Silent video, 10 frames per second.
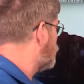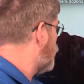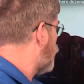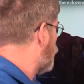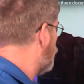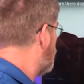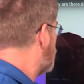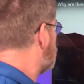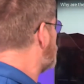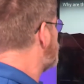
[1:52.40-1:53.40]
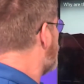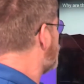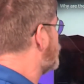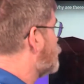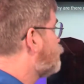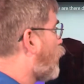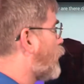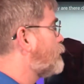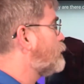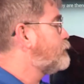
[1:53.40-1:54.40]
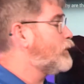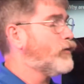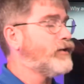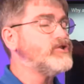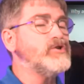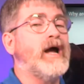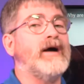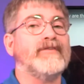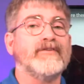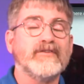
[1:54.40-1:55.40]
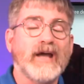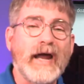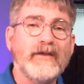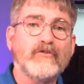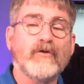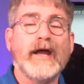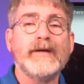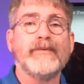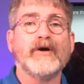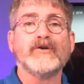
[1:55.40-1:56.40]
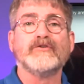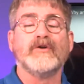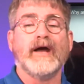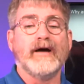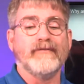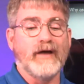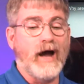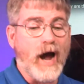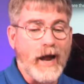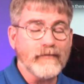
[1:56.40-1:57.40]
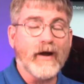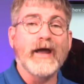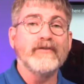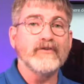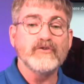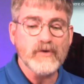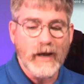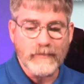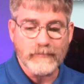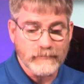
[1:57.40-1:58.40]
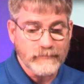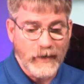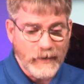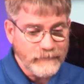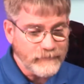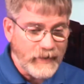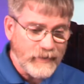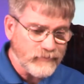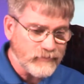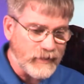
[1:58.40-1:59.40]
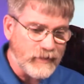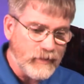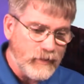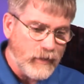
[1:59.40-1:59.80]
know. But you have the apartment buildings, you have the skyscrapers, you have the high-rises, you have very fancy